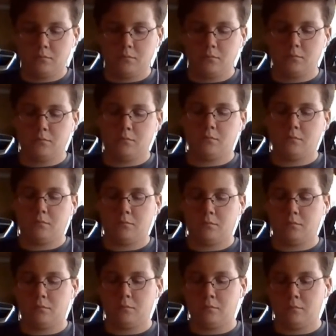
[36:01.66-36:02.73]

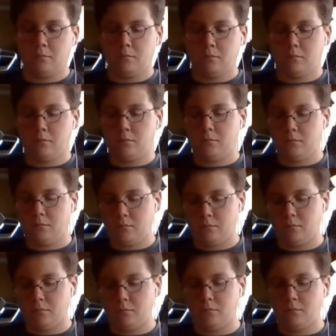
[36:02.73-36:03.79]
No words are spoken by the person on screen.